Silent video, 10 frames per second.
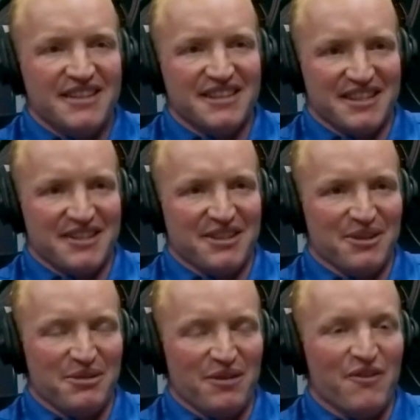
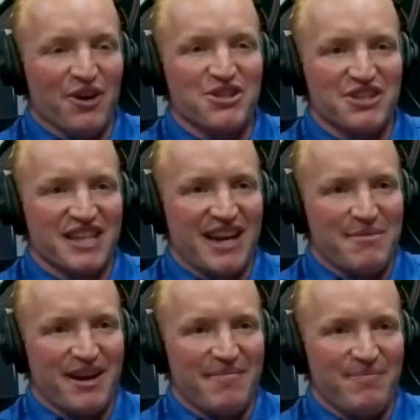the virgin sand
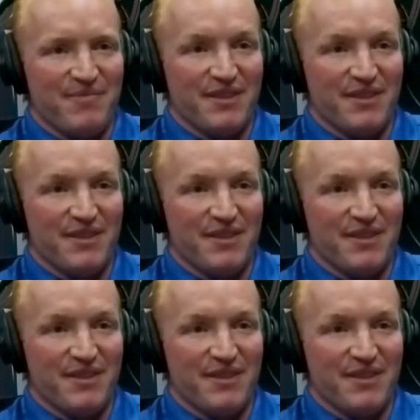mine.